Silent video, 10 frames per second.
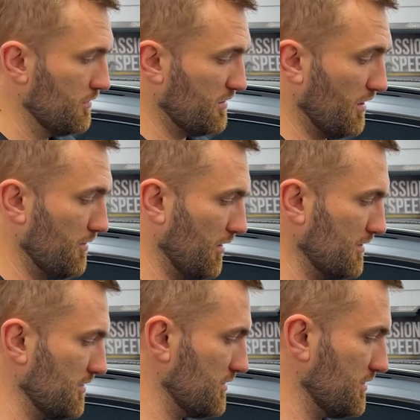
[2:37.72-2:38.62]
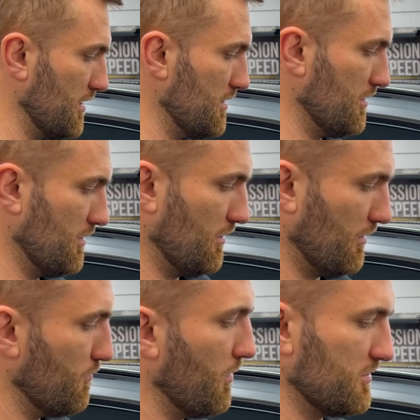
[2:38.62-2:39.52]
So as you can see,
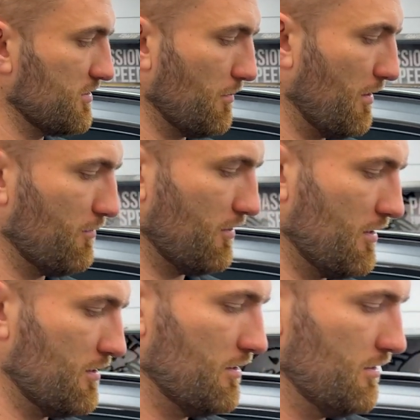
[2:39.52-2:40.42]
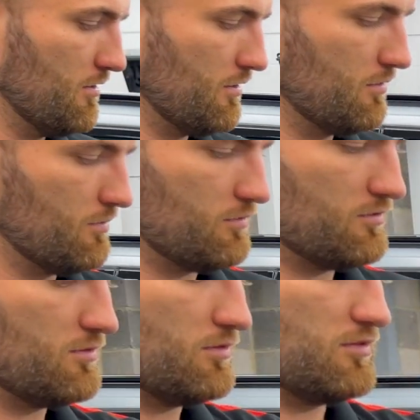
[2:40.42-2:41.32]
I've masked up everything.
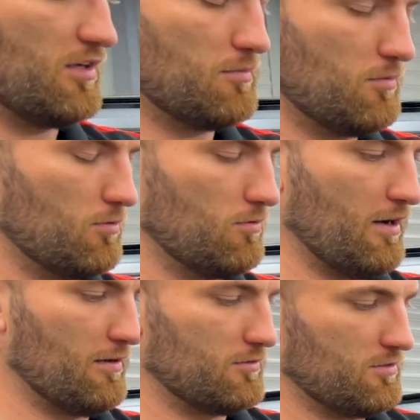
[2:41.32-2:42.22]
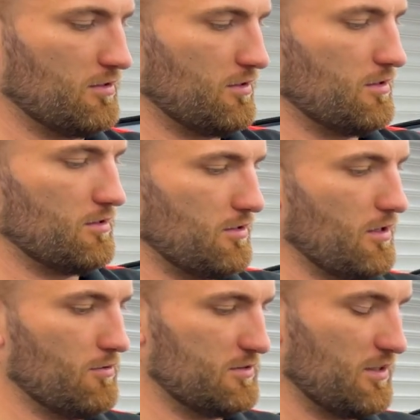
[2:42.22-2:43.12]
Tape all around the
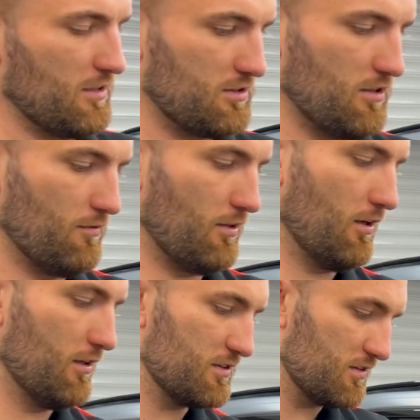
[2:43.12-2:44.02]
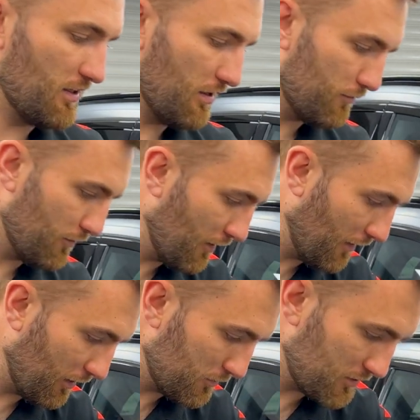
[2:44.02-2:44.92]
lower section of the glass itself,
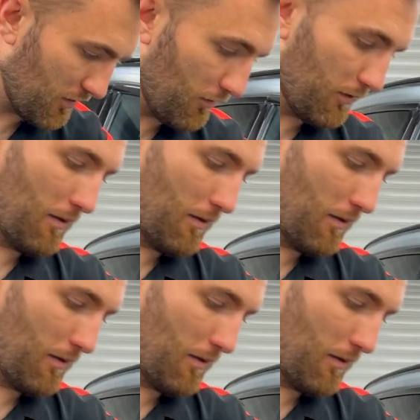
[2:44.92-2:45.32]
and then also on the